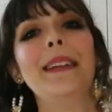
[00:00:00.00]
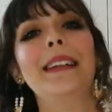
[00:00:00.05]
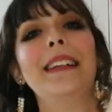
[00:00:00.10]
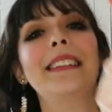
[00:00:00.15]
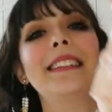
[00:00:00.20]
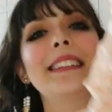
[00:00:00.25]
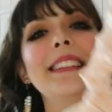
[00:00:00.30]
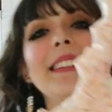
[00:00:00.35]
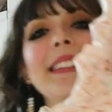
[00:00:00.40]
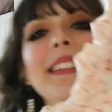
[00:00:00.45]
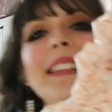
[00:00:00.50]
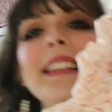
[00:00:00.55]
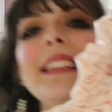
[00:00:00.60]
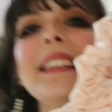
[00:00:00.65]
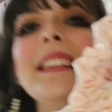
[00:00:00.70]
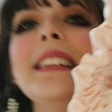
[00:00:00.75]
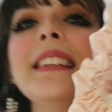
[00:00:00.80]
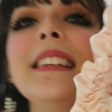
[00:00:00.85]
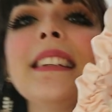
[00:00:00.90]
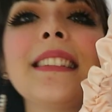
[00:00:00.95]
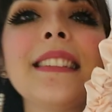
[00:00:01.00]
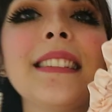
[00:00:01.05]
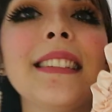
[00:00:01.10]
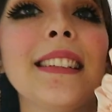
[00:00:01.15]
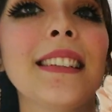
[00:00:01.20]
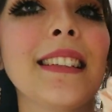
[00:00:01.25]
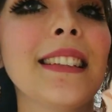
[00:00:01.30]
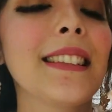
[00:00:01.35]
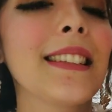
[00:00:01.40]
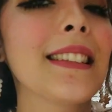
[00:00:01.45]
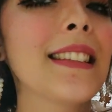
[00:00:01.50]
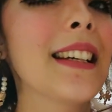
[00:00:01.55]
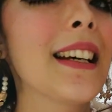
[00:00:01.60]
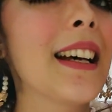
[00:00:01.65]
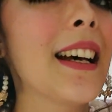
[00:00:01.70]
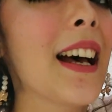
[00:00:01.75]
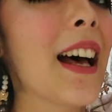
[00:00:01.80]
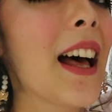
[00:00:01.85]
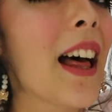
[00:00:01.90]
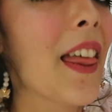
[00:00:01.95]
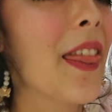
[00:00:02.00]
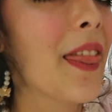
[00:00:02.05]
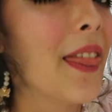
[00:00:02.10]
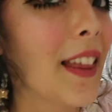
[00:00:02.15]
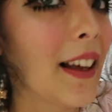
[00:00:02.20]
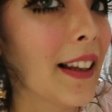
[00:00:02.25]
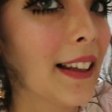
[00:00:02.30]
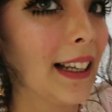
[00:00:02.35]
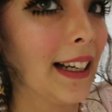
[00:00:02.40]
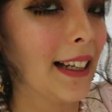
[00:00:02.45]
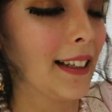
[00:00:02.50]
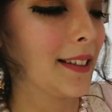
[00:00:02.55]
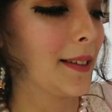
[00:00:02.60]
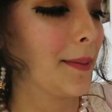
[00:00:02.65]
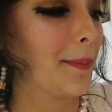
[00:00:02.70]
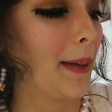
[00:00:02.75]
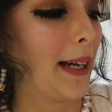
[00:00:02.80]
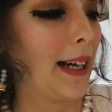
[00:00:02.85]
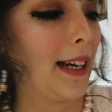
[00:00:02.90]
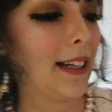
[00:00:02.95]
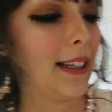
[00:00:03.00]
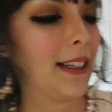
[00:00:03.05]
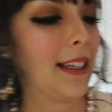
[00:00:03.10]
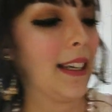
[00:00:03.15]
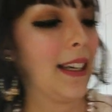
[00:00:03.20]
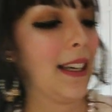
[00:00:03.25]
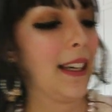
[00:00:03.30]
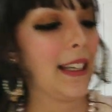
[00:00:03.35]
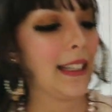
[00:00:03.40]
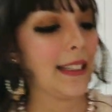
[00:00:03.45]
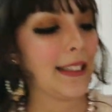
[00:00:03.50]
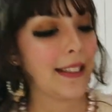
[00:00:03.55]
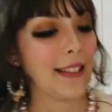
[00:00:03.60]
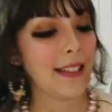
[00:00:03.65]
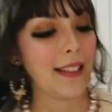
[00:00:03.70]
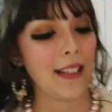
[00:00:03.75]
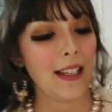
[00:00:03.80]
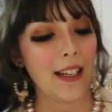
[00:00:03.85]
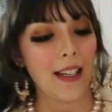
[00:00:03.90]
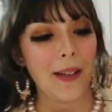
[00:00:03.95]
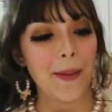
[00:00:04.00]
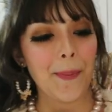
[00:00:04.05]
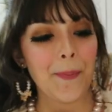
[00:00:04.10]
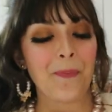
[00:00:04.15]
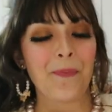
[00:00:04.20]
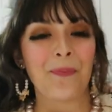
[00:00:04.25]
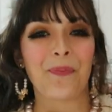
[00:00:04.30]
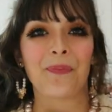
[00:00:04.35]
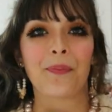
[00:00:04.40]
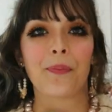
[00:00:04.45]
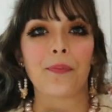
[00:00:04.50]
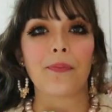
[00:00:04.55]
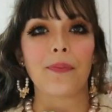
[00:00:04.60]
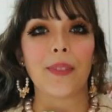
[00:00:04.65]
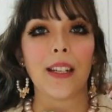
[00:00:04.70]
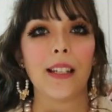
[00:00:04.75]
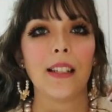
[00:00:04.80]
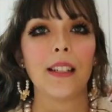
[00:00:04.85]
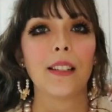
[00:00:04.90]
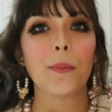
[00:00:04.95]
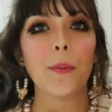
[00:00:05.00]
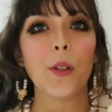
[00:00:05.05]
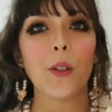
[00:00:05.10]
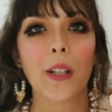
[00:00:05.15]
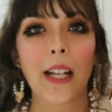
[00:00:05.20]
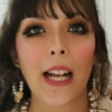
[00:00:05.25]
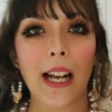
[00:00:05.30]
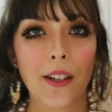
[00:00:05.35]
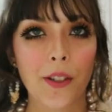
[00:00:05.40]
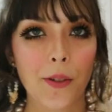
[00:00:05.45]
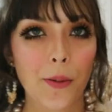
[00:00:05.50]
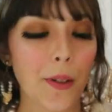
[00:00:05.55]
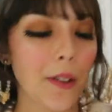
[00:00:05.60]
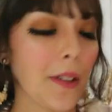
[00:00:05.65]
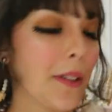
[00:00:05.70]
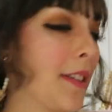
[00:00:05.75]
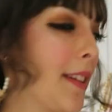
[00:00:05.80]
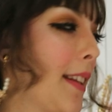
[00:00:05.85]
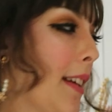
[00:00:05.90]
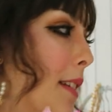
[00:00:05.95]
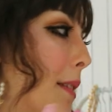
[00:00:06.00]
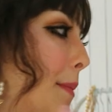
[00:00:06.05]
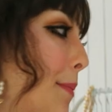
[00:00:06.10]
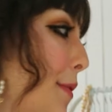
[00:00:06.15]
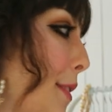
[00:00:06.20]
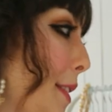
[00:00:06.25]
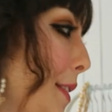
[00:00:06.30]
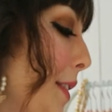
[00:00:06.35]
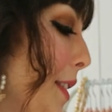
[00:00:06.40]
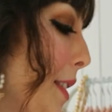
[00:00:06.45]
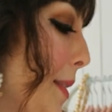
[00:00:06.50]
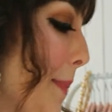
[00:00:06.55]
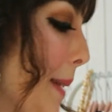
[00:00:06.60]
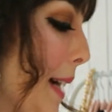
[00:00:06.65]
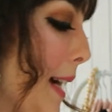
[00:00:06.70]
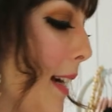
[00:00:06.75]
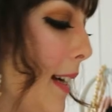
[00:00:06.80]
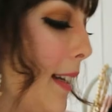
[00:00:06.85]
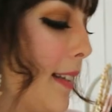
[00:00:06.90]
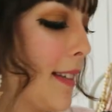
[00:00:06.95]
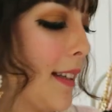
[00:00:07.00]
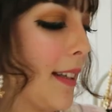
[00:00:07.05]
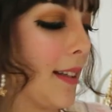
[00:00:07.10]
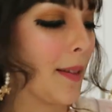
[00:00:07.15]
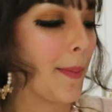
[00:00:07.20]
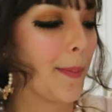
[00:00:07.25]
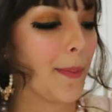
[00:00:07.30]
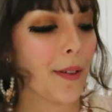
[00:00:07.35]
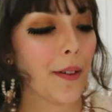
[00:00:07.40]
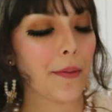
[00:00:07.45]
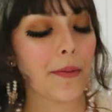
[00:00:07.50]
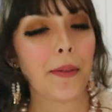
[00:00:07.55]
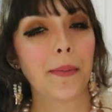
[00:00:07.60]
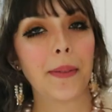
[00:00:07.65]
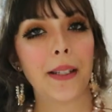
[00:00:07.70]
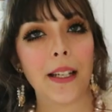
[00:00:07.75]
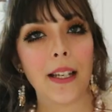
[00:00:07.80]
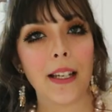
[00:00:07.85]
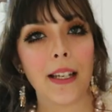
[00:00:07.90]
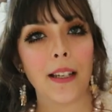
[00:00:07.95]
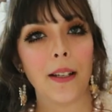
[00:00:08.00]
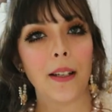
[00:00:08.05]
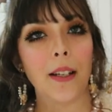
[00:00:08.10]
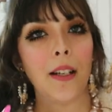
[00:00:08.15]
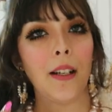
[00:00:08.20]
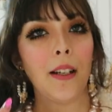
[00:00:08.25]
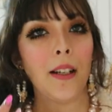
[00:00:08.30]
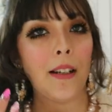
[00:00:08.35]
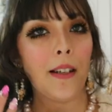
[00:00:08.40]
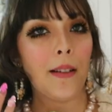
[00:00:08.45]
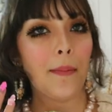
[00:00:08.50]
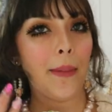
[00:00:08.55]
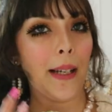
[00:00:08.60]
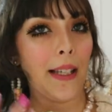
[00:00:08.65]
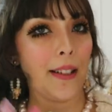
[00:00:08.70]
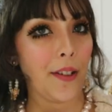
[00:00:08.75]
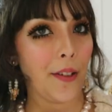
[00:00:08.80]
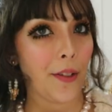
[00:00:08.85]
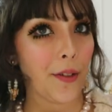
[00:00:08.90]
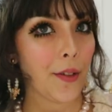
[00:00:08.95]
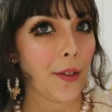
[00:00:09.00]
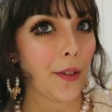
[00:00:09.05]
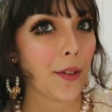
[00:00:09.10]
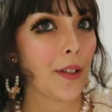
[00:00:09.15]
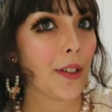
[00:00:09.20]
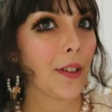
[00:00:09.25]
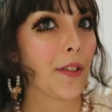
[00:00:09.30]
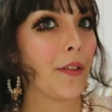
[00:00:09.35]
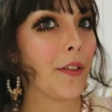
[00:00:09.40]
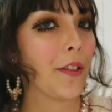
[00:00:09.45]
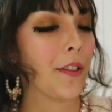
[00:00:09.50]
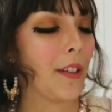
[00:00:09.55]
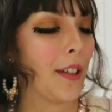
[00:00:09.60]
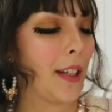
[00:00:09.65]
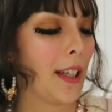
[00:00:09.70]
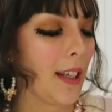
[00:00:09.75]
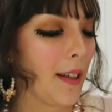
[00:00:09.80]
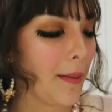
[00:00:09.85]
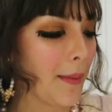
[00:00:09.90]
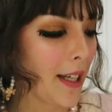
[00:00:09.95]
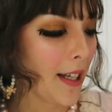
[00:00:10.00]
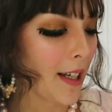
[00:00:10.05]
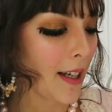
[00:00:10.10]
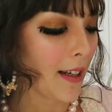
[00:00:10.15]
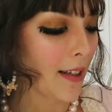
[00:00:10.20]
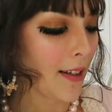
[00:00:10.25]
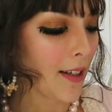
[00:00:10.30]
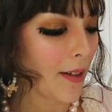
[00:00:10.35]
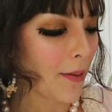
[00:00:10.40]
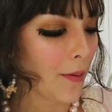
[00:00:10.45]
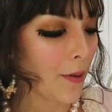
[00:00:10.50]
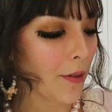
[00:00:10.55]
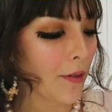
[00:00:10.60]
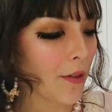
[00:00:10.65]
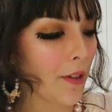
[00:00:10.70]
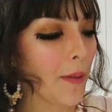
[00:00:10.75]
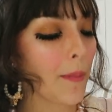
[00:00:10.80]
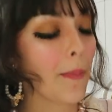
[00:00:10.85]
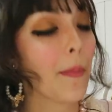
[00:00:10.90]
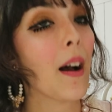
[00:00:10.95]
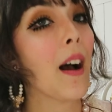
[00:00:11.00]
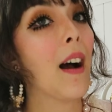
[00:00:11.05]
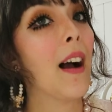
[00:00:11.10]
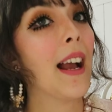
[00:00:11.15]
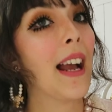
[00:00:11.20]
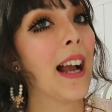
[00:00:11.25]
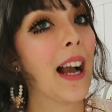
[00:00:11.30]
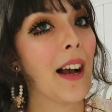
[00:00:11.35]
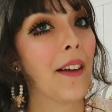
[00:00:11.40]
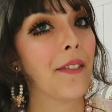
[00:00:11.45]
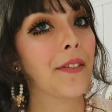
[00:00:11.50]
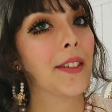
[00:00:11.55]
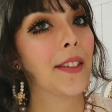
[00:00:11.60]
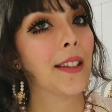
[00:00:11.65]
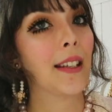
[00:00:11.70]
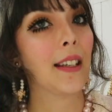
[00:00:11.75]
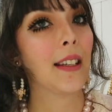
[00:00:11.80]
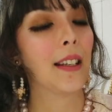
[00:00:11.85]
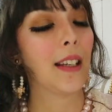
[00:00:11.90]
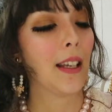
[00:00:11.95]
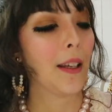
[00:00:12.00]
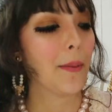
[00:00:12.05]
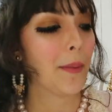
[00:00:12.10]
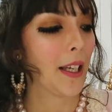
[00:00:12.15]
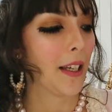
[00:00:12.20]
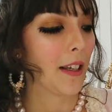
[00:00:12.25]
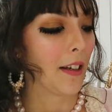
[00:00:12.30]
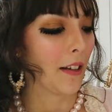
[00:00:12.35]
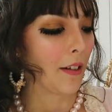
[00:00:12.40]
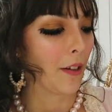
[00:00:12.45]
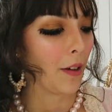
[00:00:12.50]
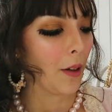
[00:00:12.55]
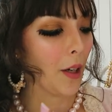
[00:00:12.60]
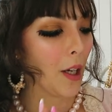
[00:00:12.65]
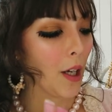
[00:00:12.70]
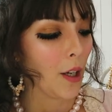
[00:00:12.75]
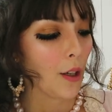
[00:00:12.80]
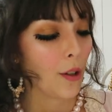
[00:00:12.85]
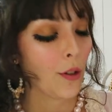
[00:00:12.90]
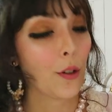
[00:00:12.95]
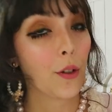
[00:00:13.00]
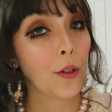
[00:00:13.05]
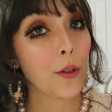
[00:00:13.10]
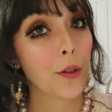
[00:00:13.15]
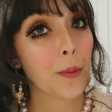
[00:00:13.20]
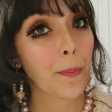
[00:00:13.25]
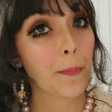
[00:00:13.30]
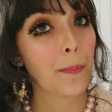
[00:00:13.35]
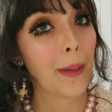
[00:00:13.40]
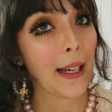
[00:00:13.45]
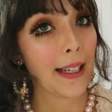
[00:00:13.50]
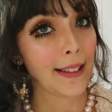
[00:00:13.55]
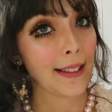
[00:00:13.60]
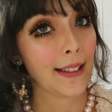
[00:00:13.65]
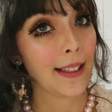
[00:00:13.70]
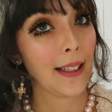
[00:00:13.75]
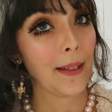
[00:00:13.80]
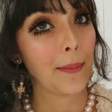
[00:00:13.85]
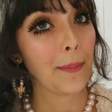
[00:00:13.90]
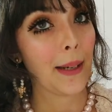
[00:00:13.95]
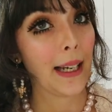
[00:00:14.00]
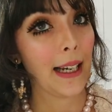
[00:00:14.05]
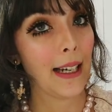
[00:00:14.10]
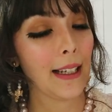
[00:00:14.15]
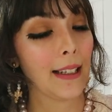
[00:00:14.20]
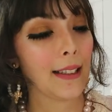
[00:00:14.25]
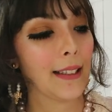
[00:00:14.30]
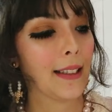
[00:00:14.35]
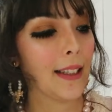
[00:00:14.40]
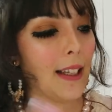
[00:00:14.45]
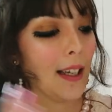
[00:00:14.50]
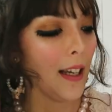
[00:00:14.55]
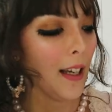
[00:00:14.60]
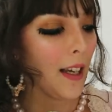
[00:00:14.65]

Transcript: But this is the last bag. It's, it's more casual than the previous bags. It's probably better suited for a Hime Kaji wardrobe, but I have seen Hime Gyaru use basket bags.